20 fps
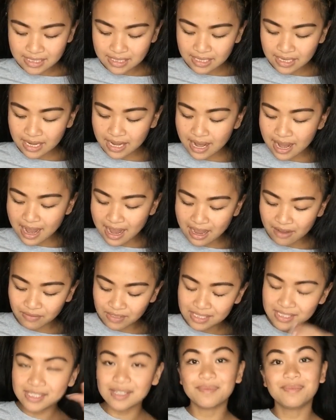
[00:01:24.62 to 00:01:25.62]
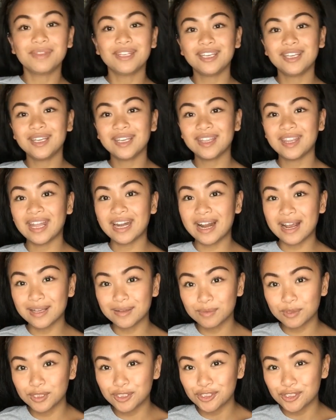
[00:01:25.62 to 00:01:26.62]
thing that I have is something that I
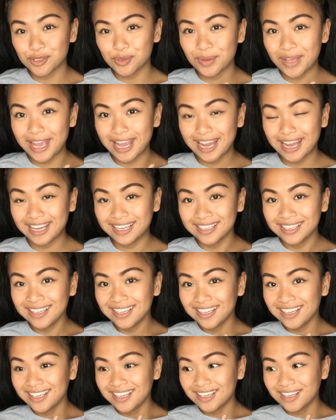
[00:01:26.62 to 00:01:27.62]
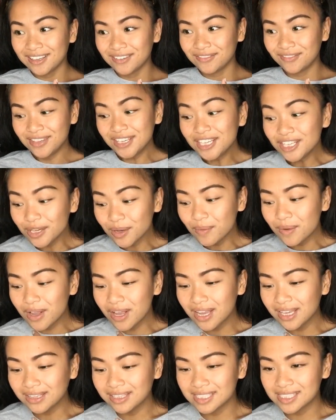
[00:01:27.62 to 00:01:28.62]
am going to do a video
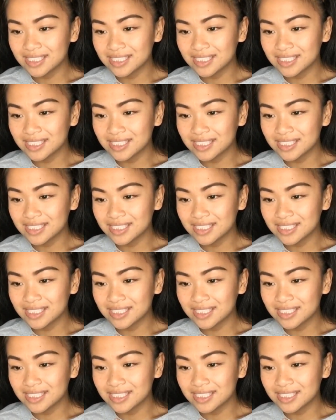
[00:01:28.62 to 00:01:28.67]
on.